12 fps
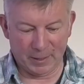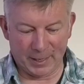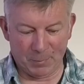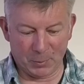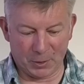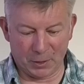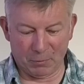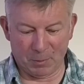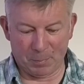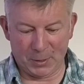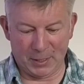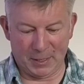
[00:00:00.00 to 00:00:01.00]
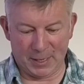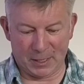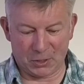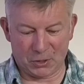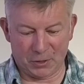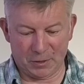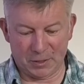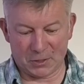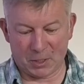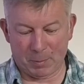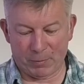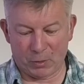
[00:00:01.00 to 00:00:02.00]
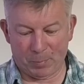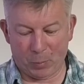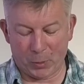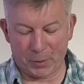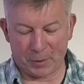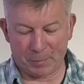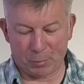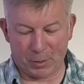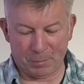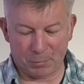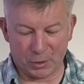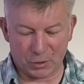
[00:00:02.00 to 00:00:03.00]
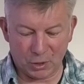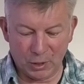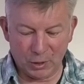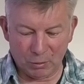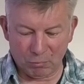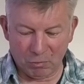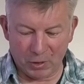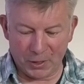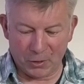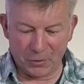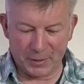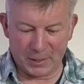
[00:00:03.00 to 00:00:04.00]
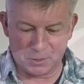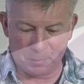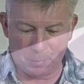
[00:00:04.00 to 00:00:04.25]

And we're going to repeat the action. This time I've got the point of the paintbrush right on the edge of the